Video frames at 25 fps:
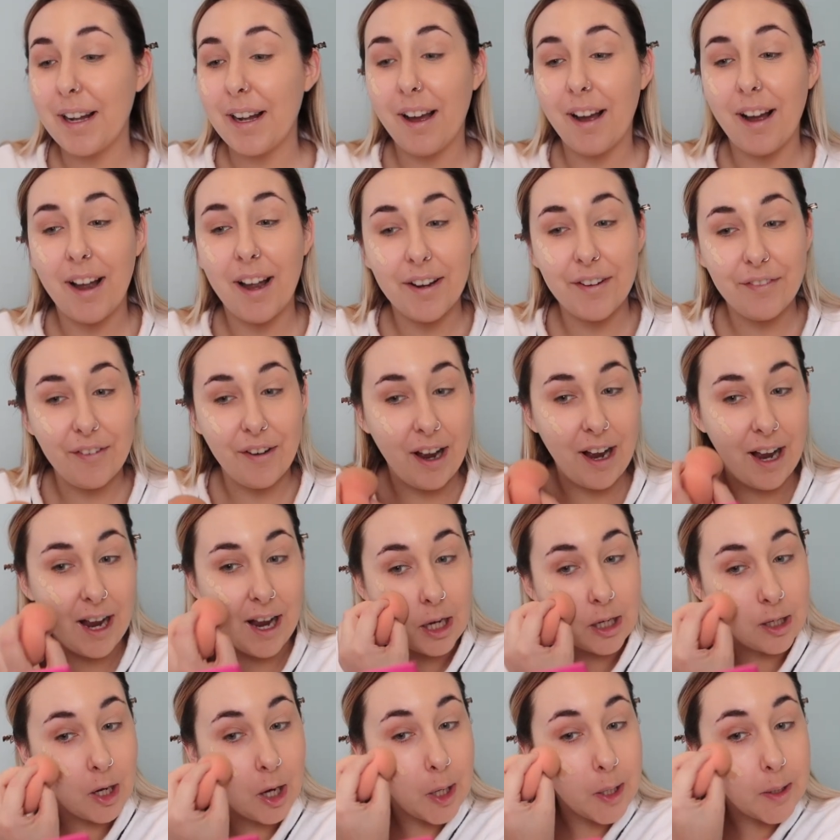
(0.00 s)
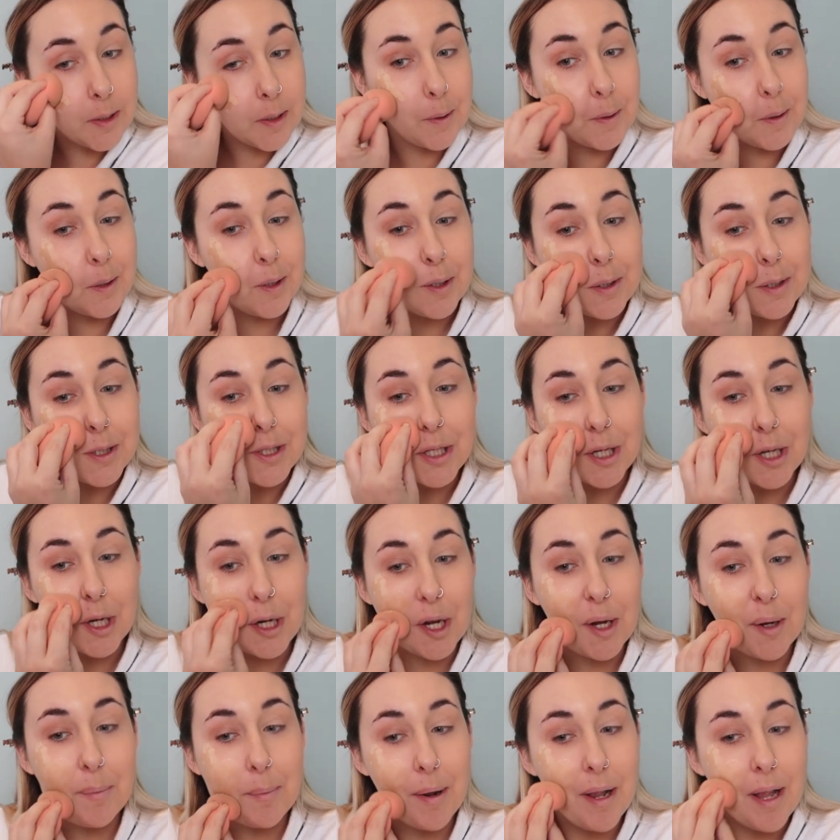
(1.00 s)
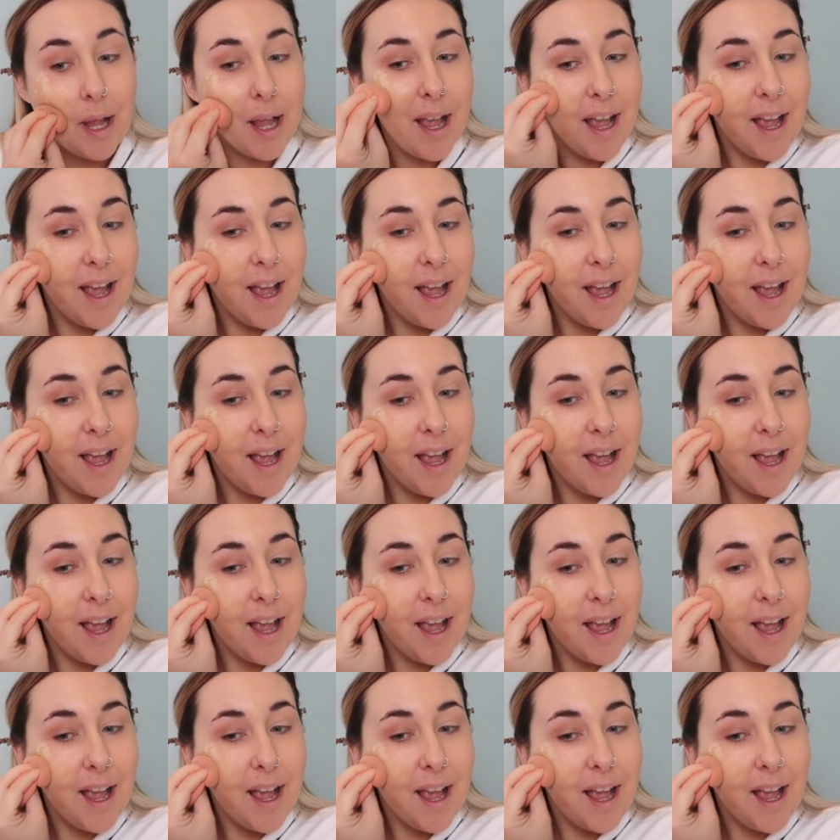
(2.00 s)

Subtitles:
life and I do YouTube.